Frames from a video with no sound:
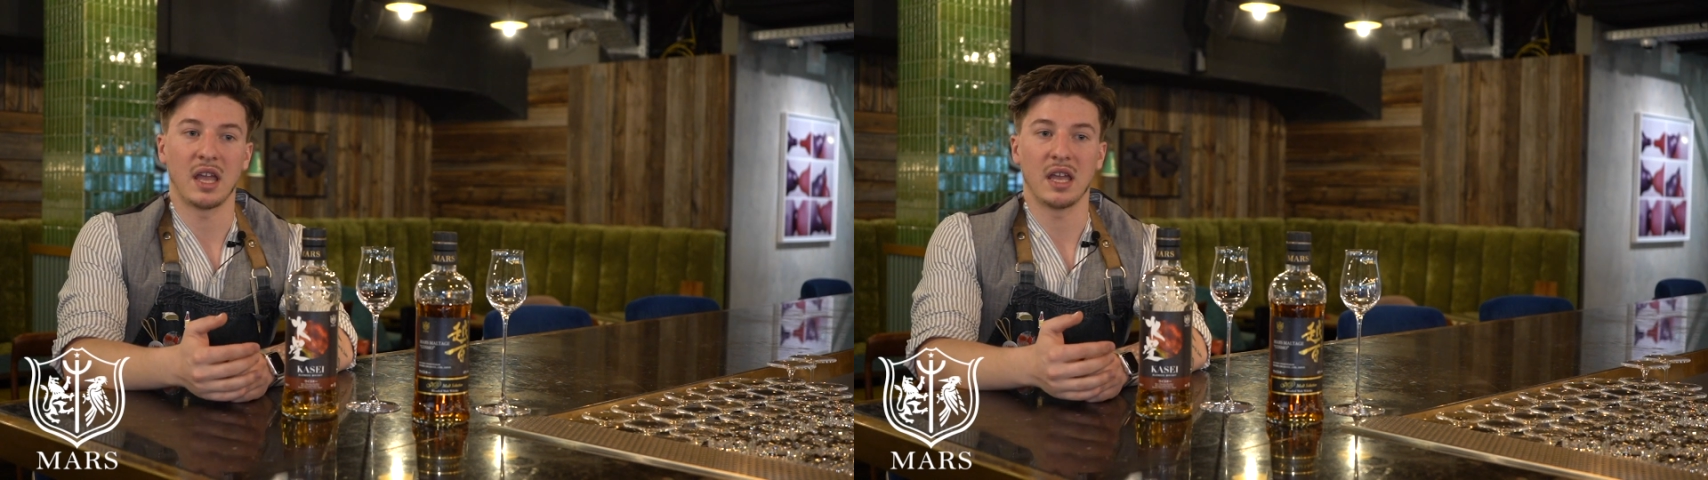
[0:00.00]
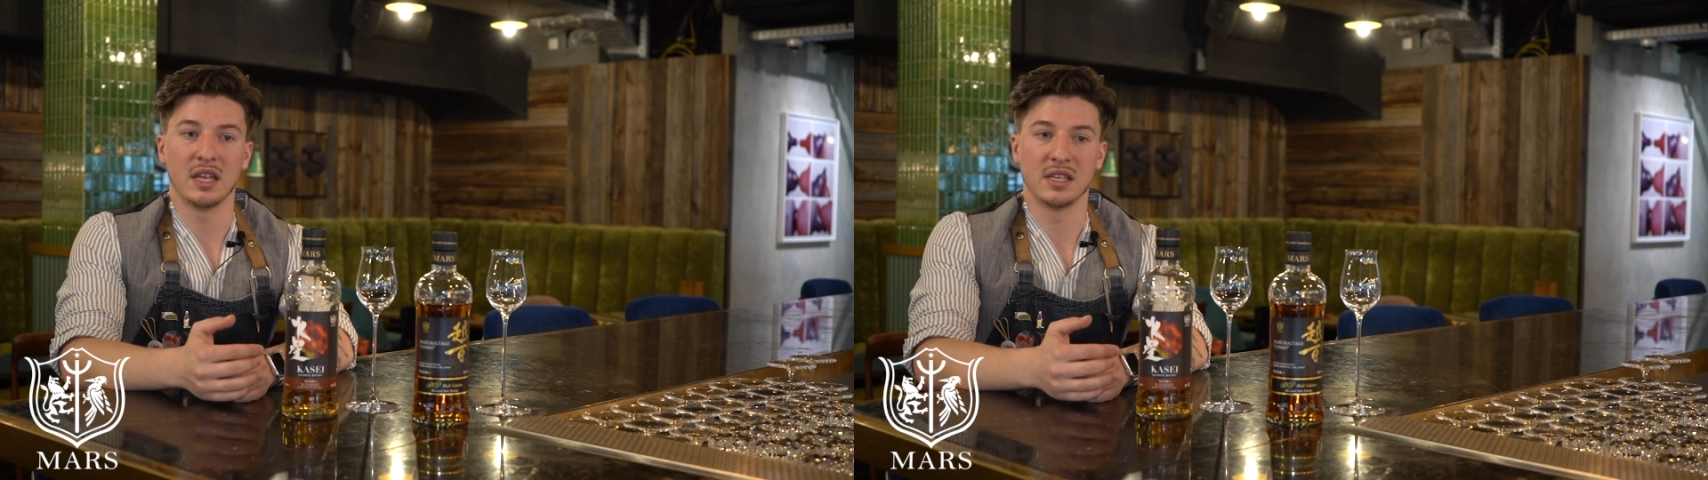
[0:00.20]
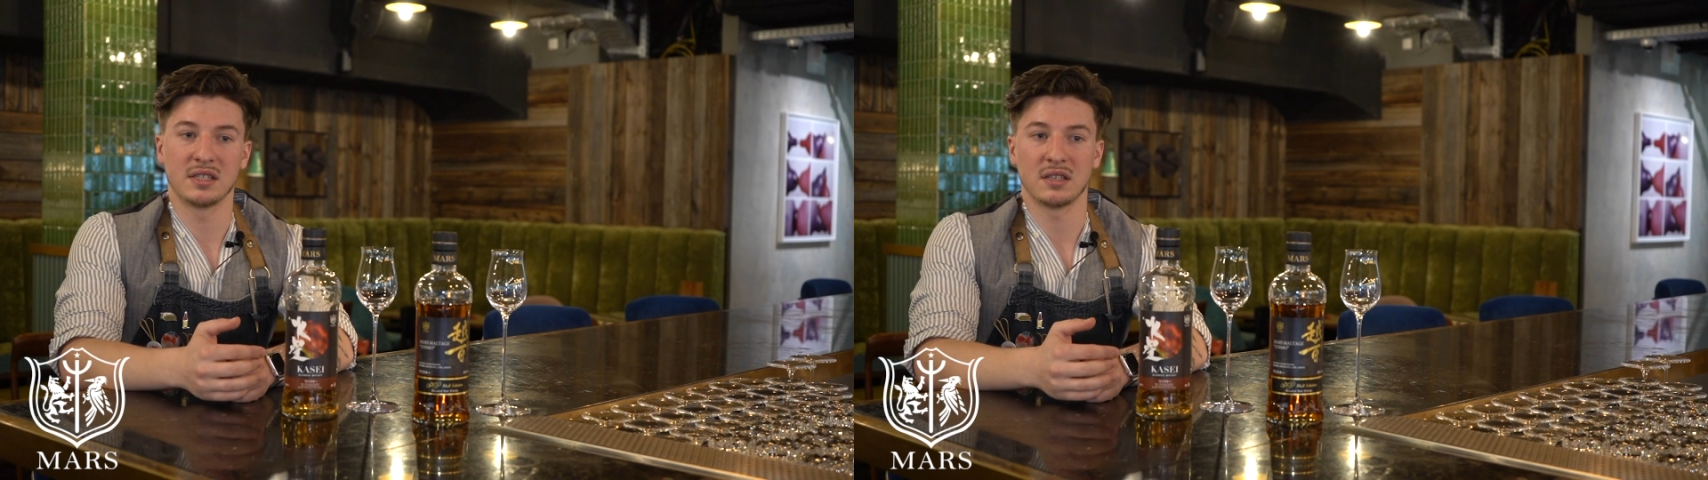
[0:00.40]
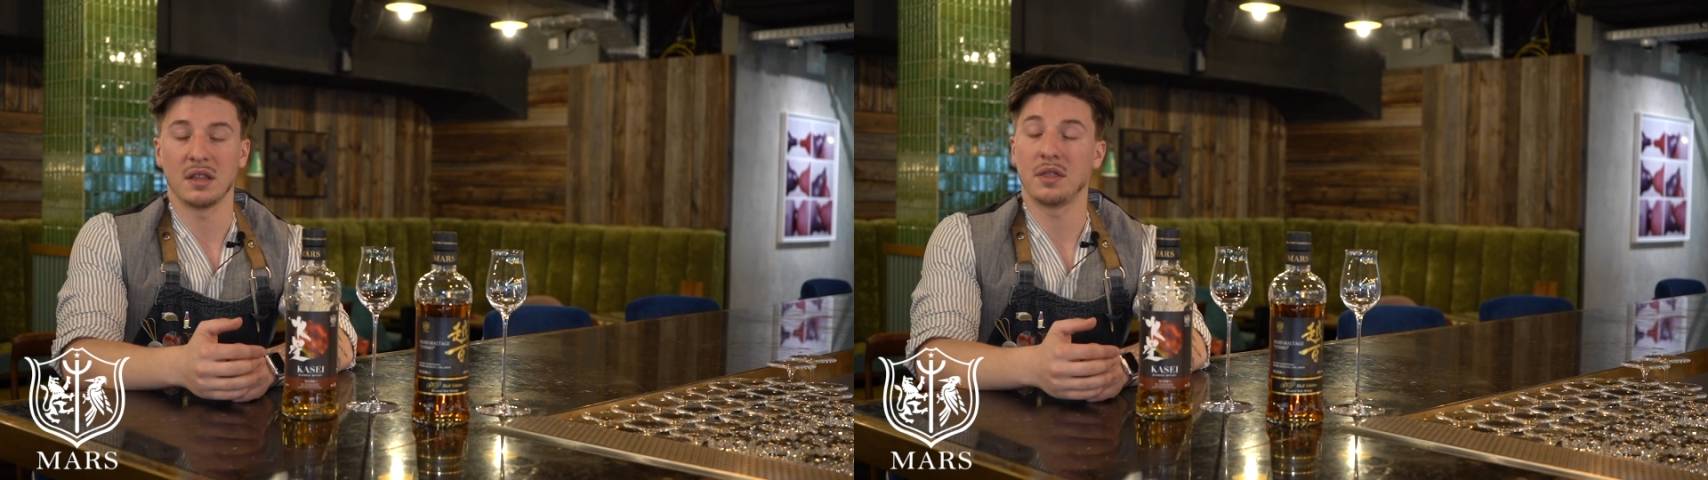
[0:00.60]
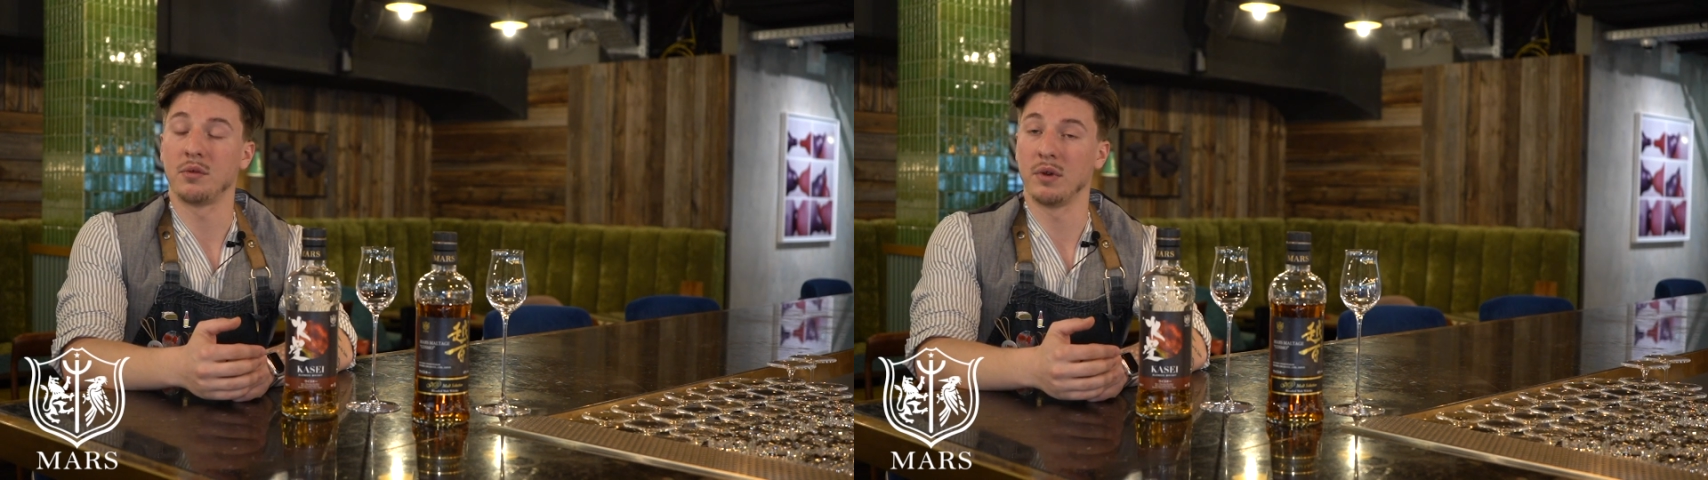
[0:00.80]
is
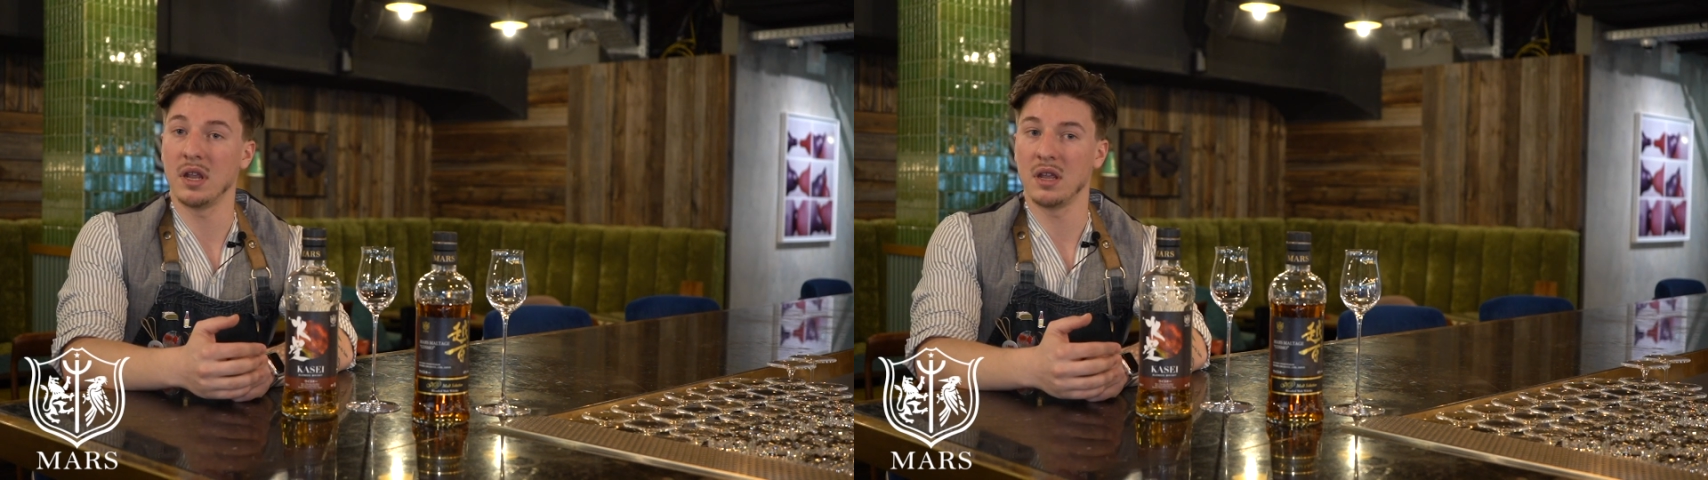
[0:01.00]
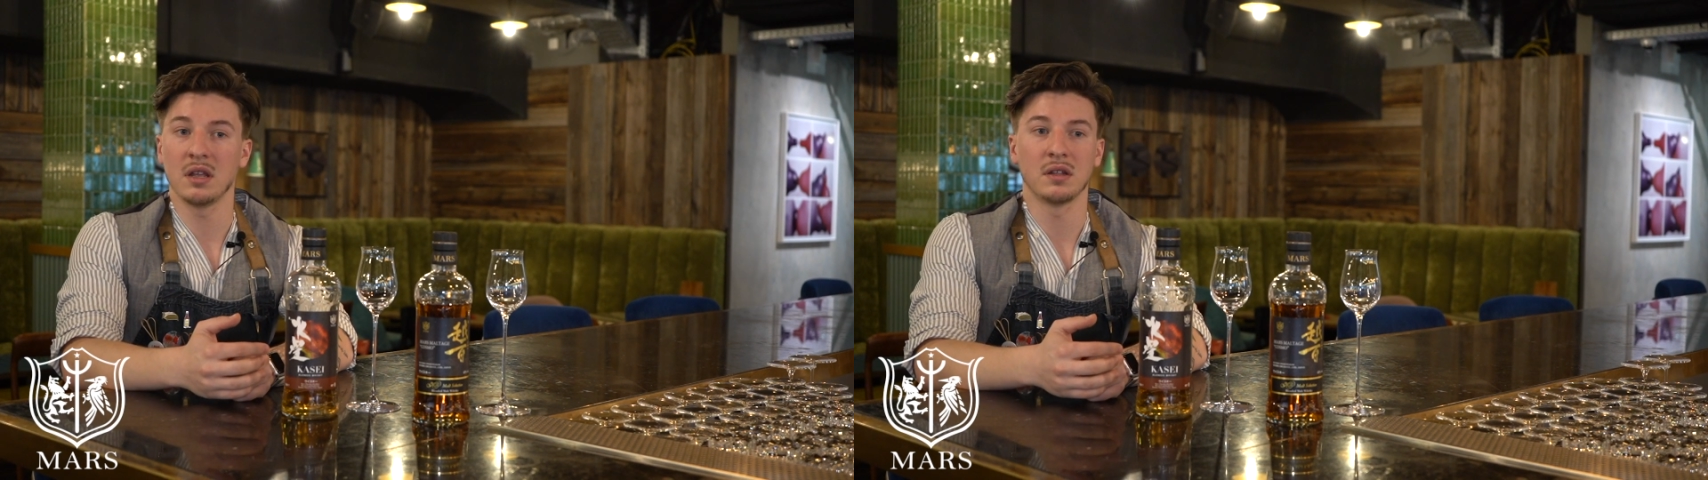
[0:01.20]
3